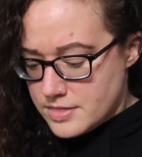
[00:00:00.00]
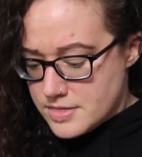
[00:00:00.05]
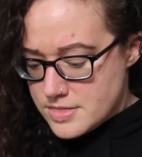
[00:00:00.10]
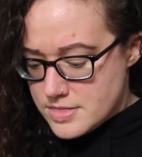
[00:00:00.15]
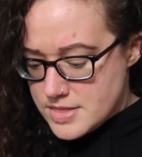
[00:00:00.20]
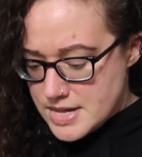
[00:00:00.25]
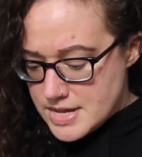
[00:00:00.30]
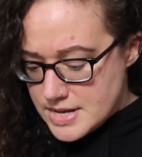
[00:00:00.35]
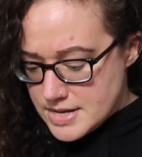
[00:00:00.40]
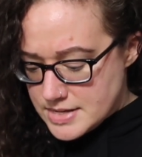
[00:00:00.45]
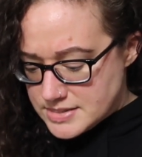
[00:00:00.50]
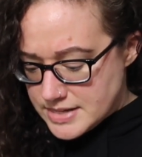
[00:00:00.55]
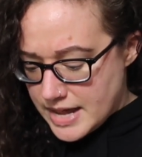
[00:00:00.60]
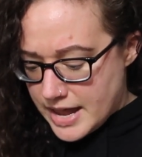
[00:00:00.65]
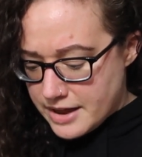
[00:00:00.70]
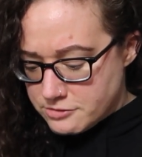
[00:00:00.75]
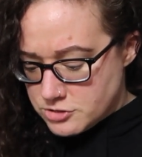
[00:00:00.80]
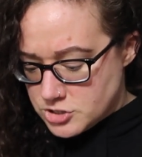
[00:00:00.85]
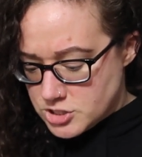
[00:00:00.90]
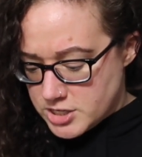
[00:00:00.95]
These
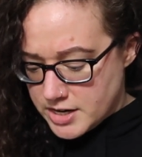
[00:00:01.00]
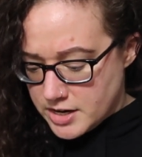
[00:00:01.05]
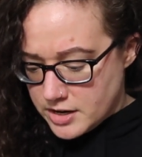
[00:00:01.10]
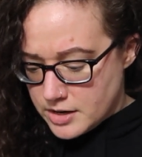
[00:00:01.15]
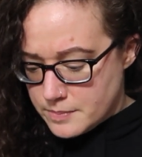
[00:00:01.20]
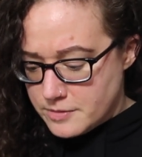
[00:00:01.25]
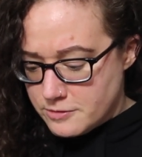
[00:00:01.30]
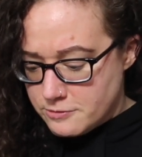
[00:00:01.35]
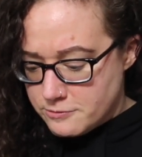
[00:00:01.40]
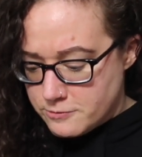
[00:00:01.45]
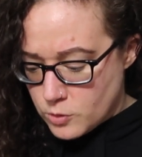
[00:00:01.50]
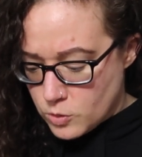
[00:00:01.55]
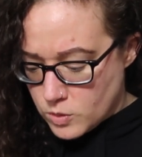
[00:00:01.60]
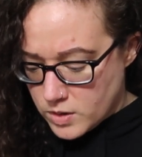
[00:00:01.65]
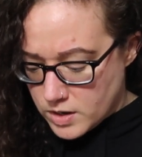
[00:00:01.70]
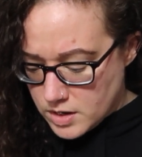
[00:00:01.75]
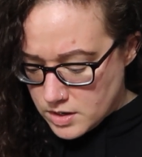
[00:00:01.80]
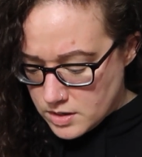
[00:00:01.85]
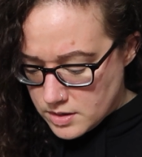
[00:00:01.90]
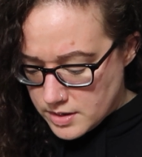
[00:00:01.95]
I've shared
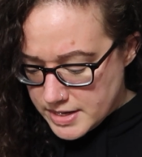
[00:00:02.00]
before